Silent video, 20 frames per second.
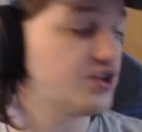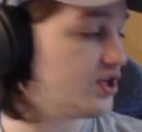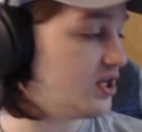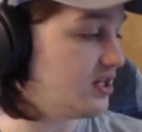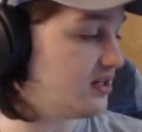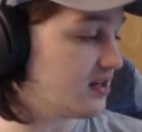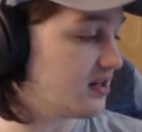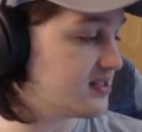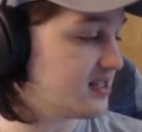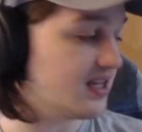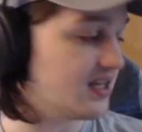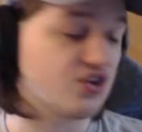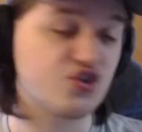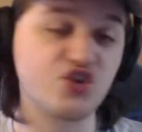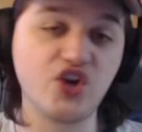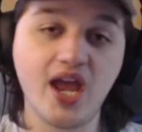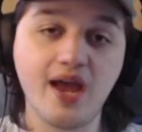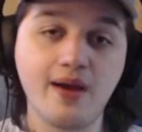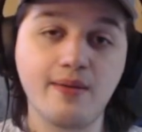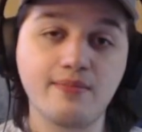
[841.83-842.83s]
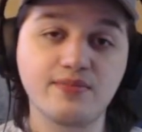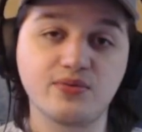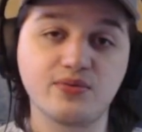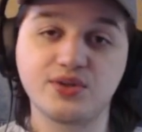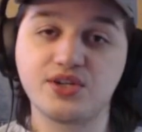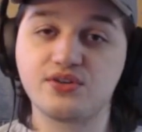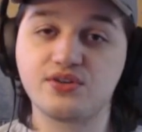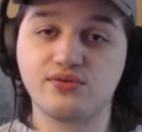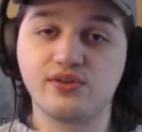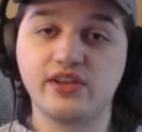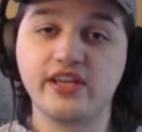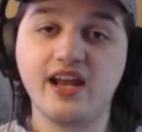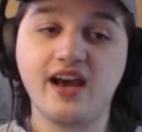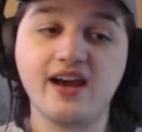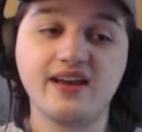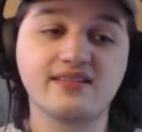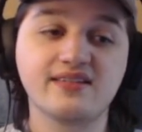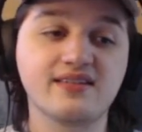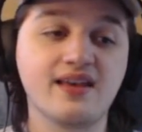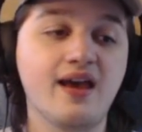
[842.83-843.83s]
He doesn't get jammed, which is really
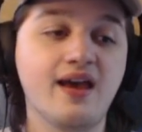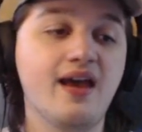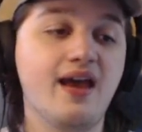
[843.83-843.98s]
nice,